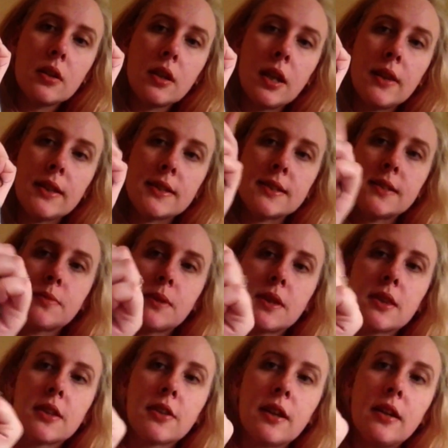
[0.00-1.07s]
this is
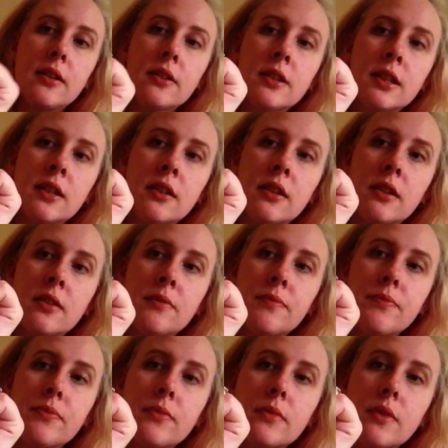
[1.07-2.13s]
with the
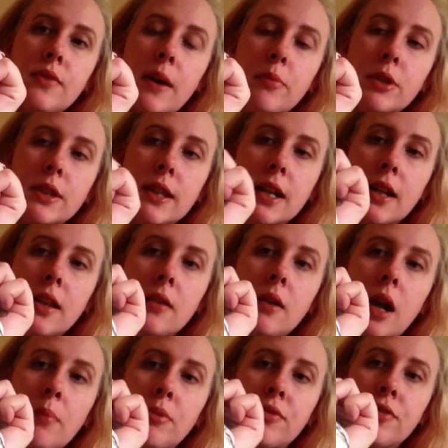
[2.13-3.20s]
fabric that
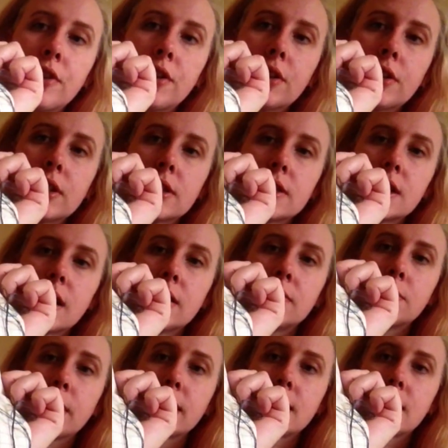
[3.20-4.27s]
I prefer, the
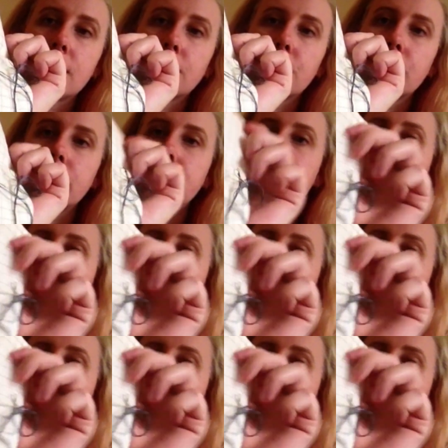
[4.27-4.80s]
10x10 grid.